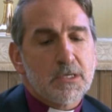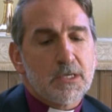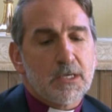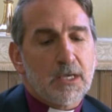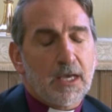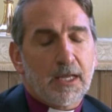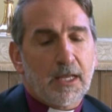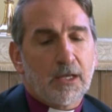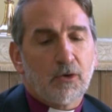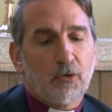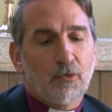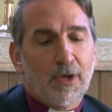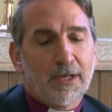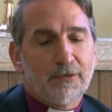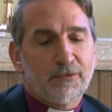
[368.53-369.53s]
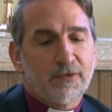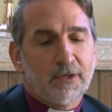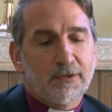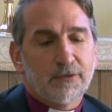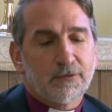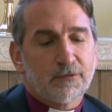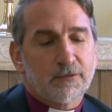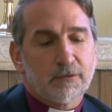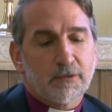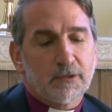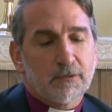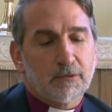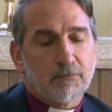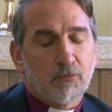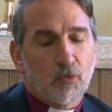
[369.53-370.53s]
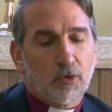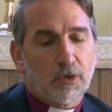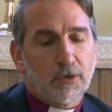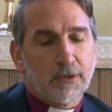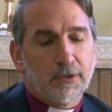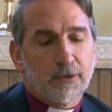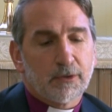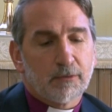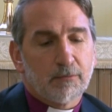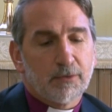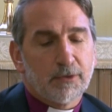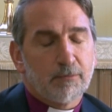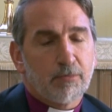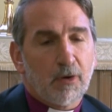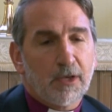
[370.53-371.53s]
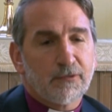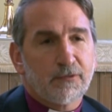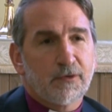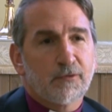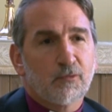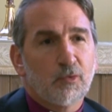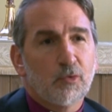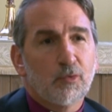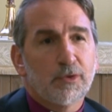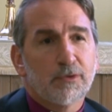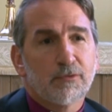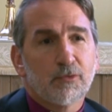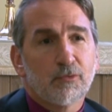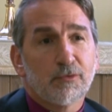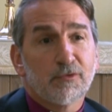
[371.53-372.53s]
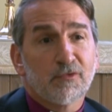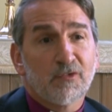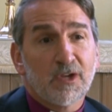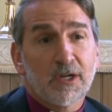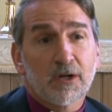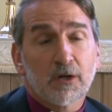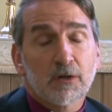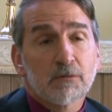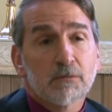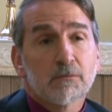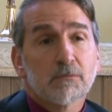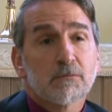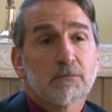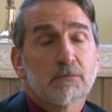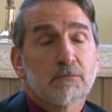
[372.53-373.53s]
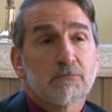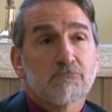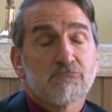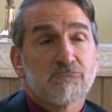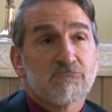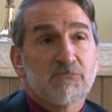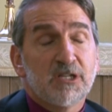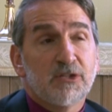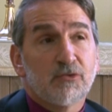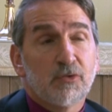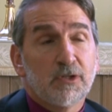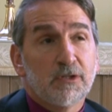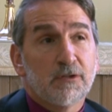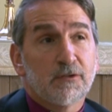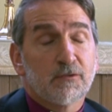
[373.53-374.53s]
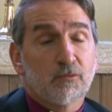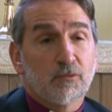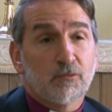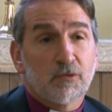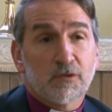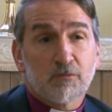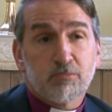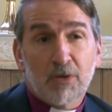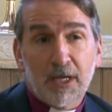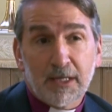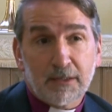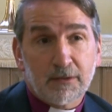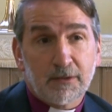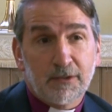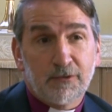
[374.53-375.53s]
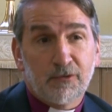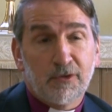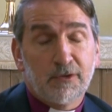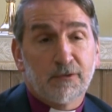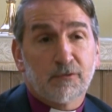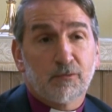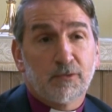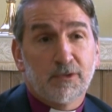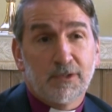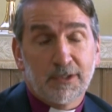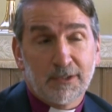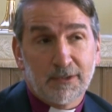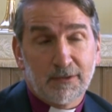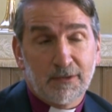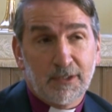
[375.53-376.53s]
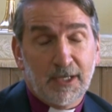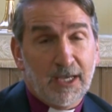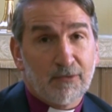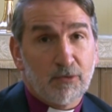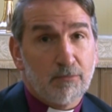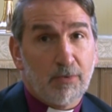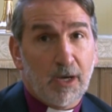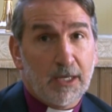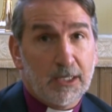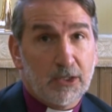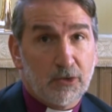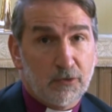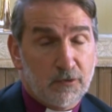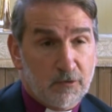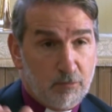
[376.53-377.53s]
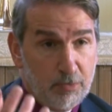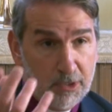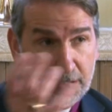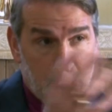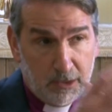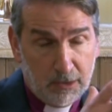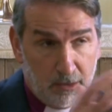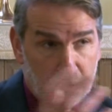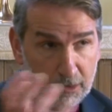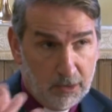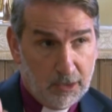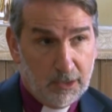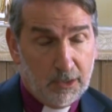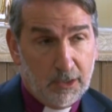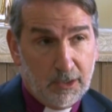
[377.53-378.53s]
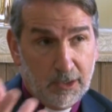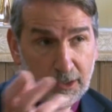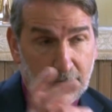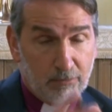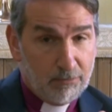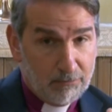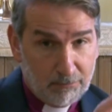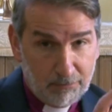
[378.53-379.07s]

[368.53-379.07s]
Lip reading: I don't know how to say this more clear, but the process we went through was fair. Mm-hmm. He treated us with respect. He treated us with dignity. Everybody could speak, and he